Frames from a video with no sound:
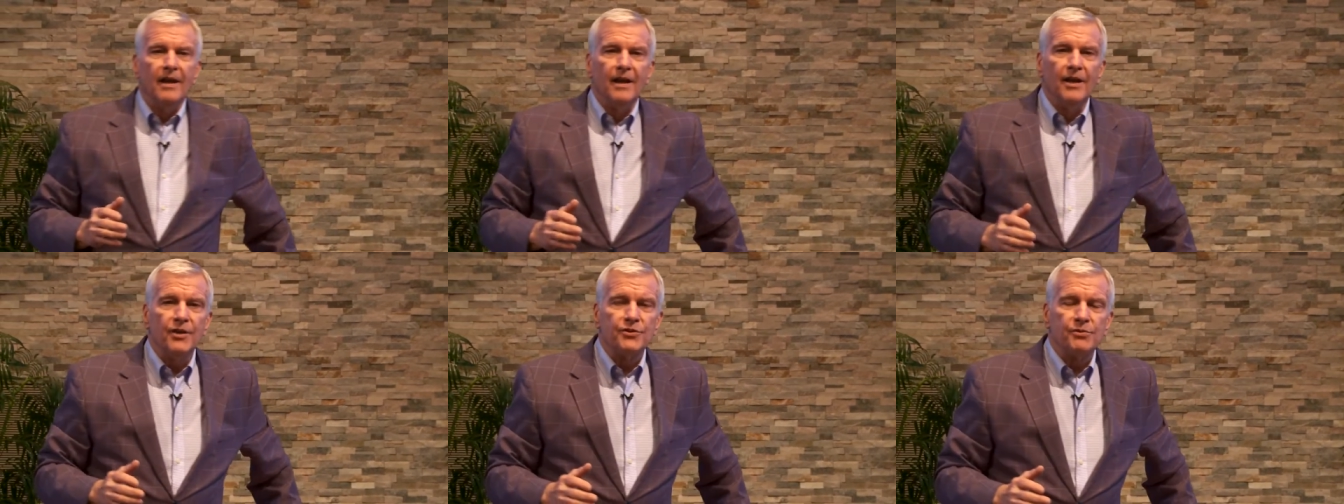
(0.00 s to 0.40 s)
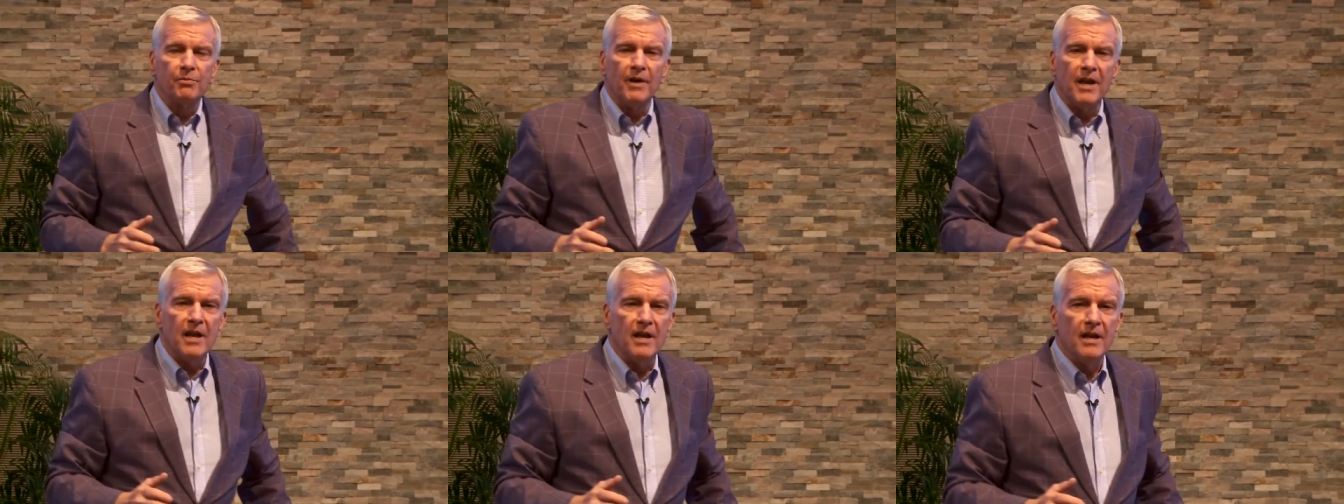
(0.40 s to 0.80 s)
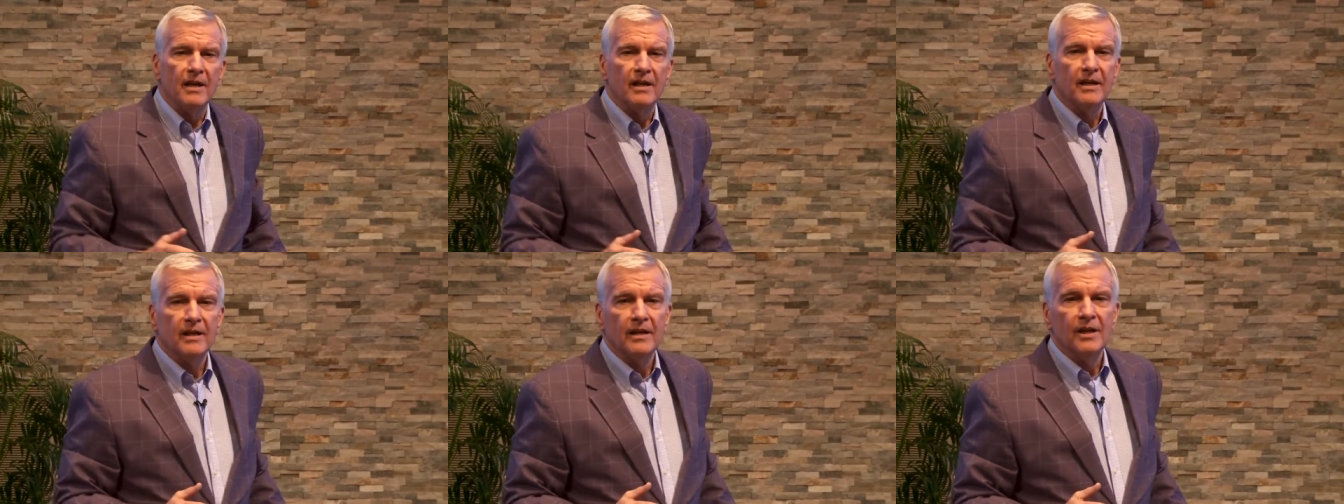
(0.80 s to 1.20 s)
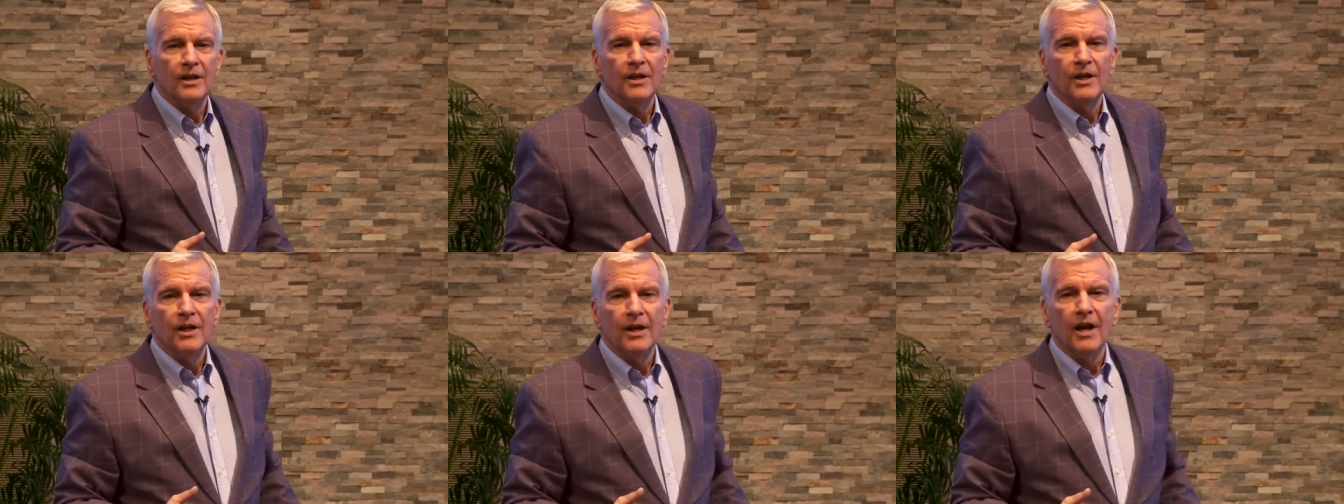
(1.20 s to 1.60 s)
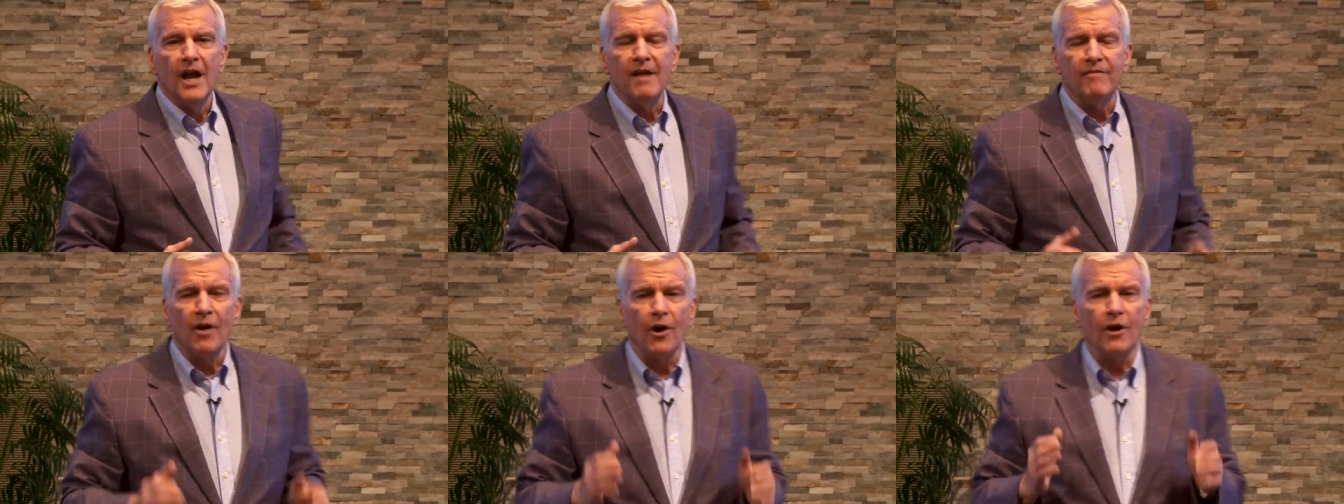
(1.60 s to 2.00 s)
As we
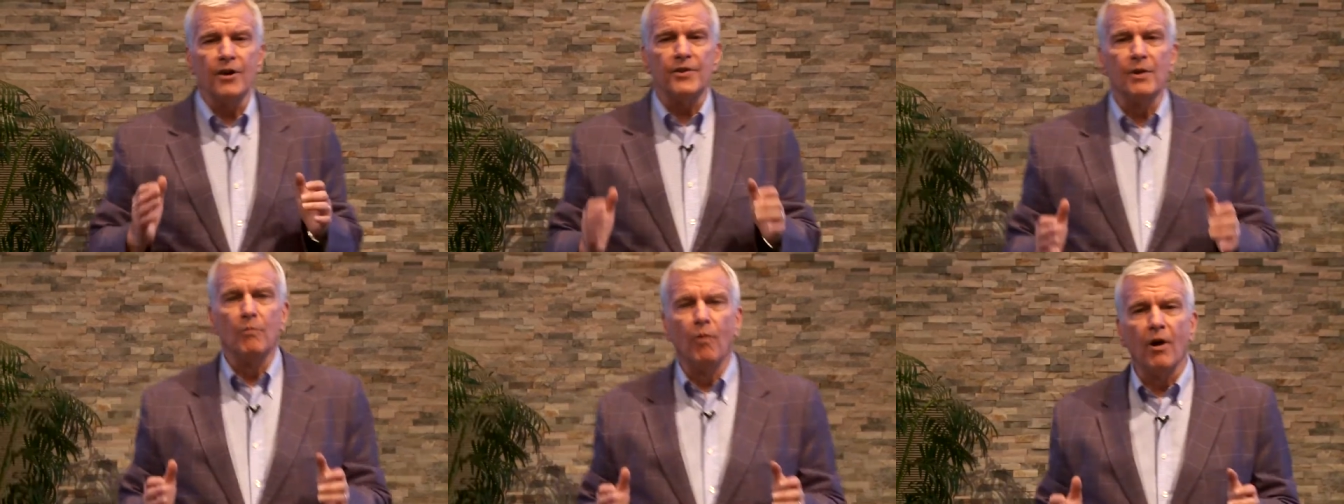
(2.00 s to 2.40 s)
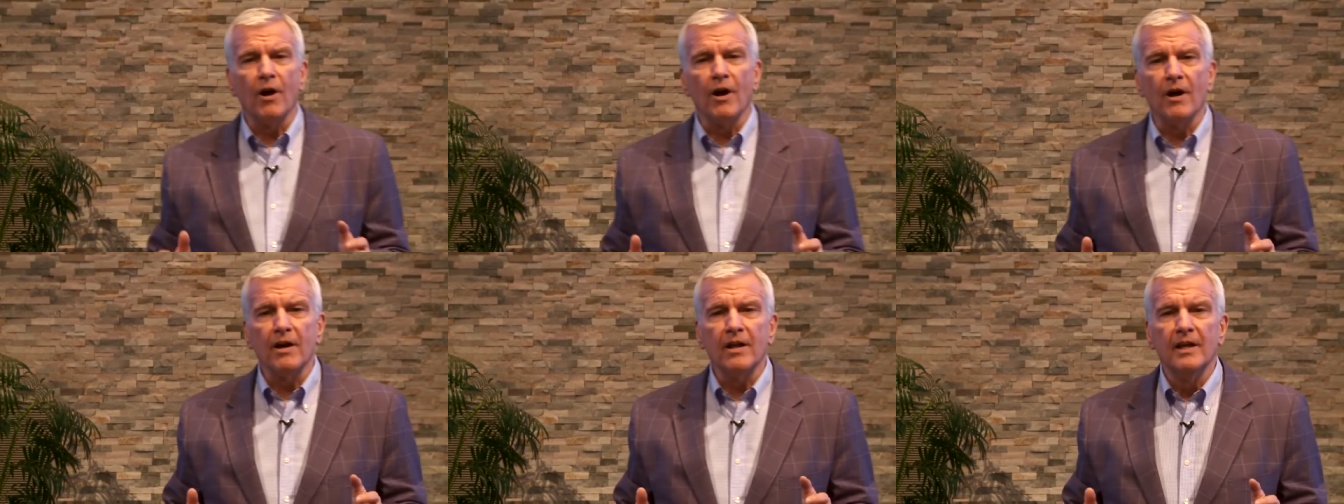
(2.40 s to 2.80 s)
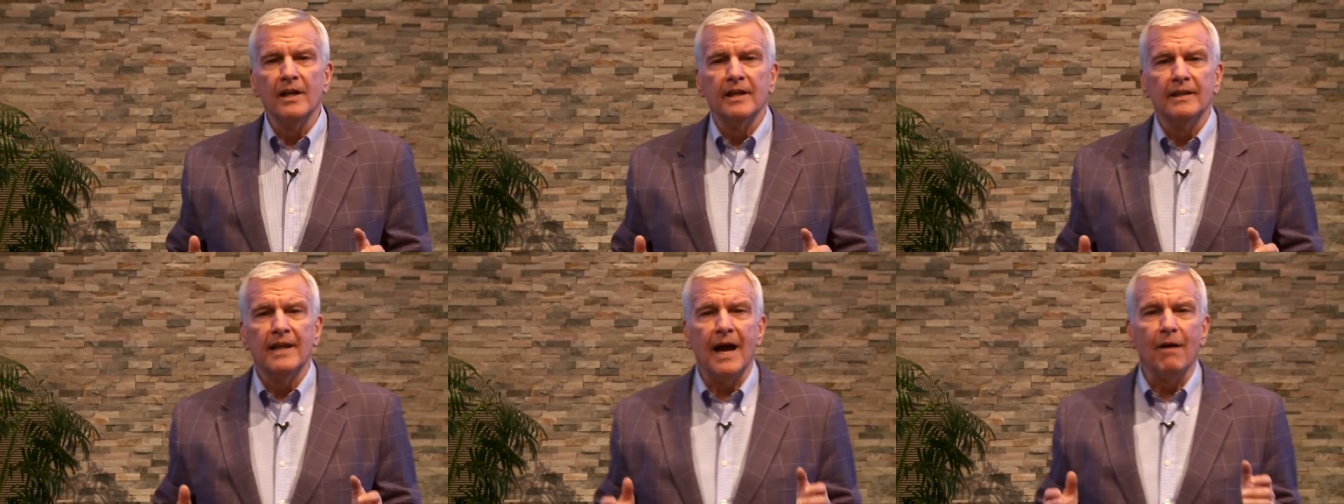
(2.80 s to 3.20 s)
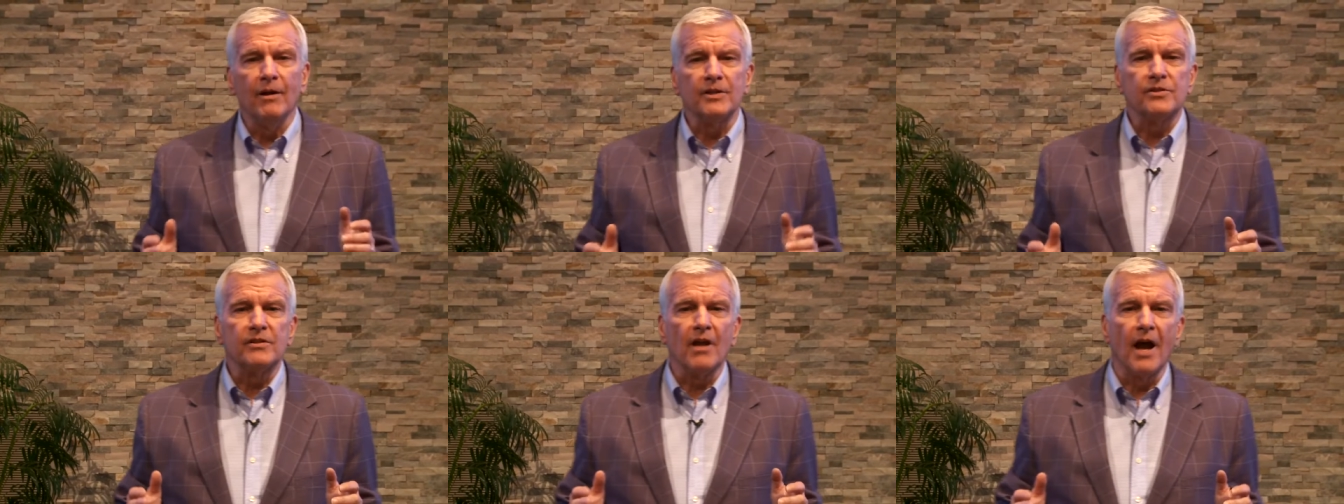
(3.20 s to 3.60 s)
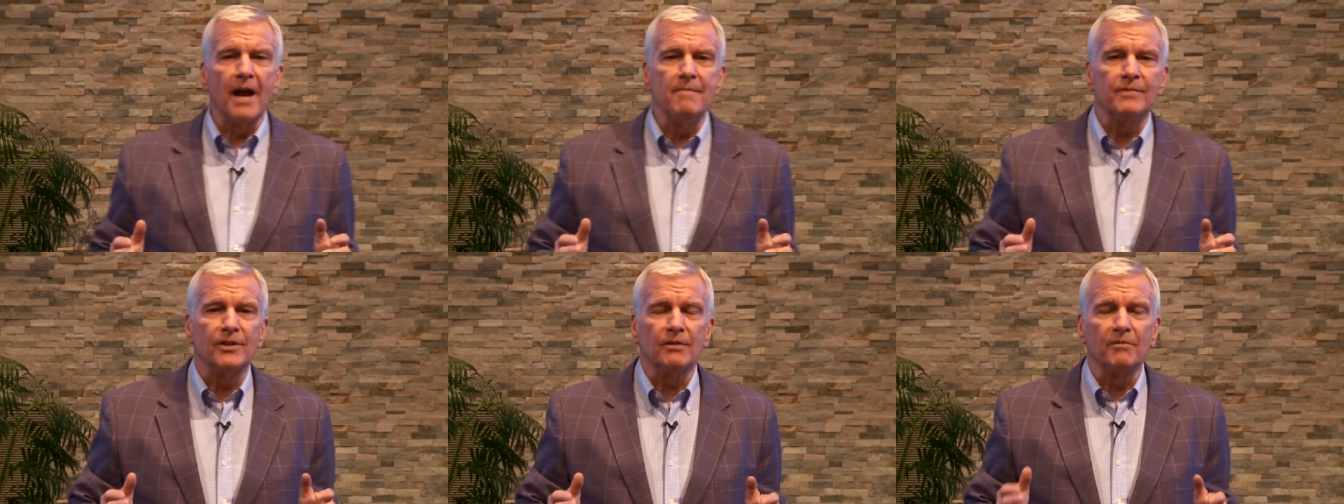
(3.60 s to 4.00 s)
have heard the word, now it's
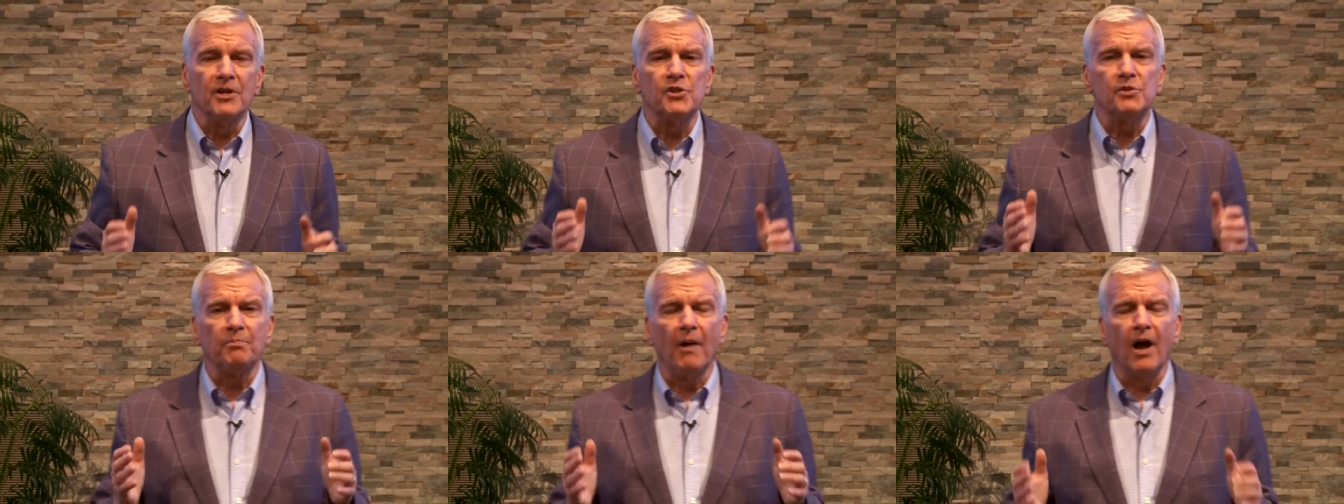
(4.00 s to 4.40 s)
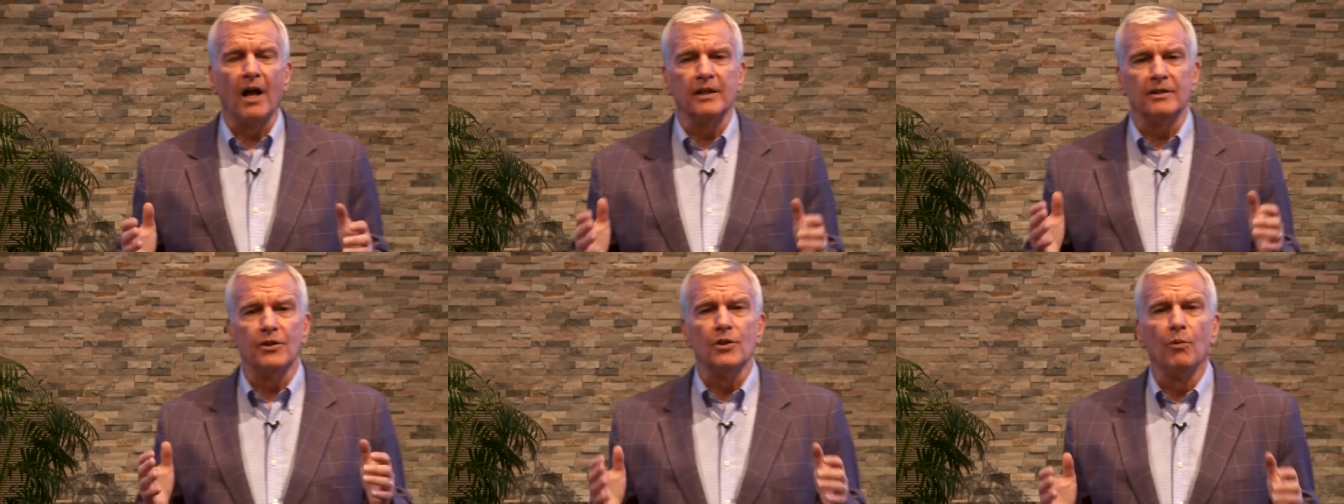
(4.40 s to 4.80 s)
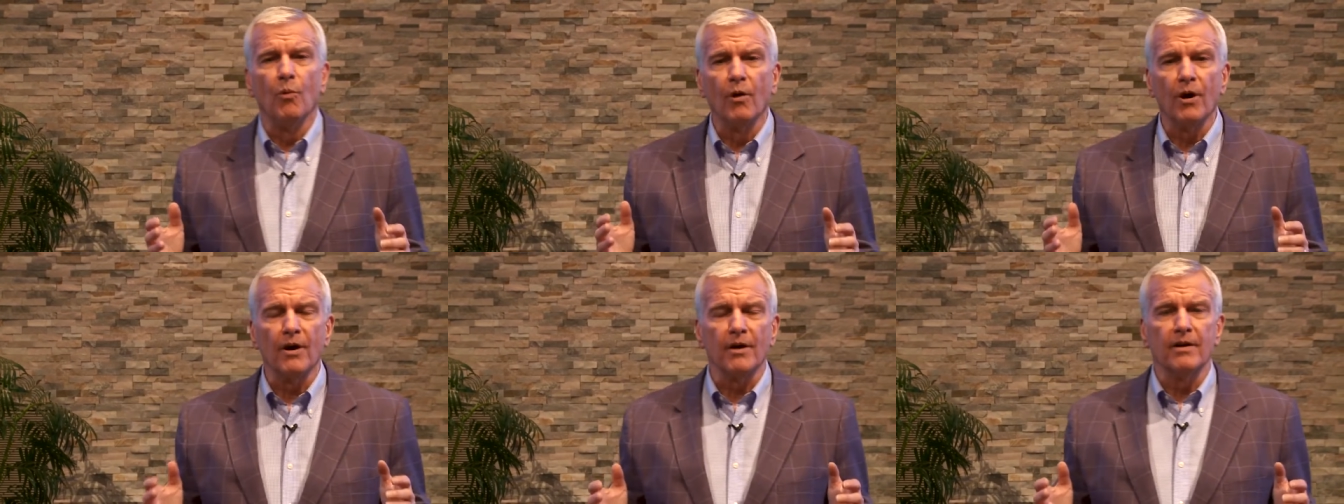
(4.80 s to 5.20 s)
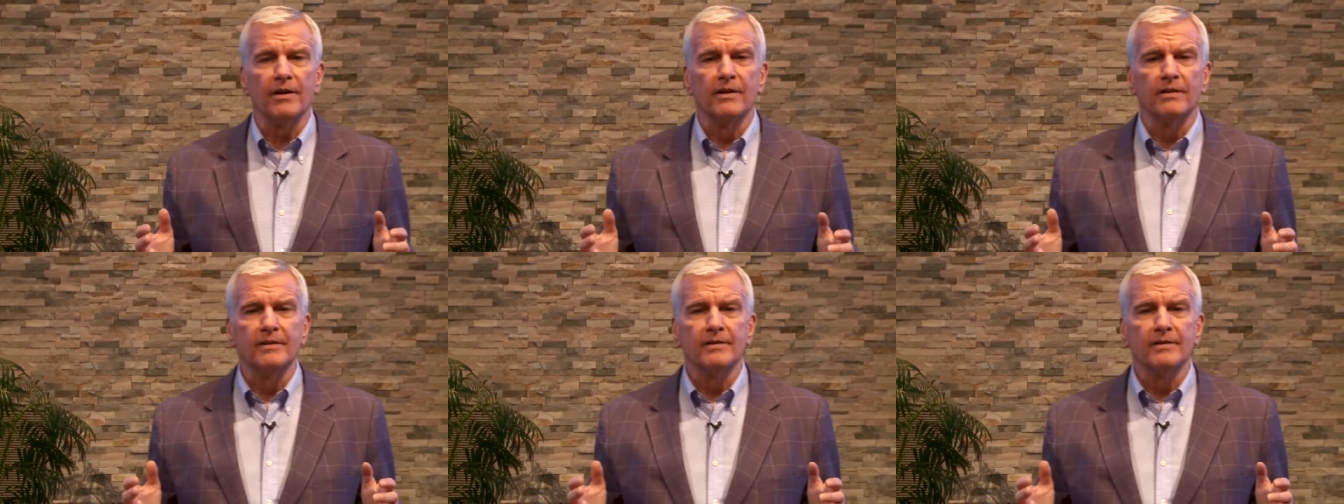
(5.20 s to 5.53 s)
time to respond to the word.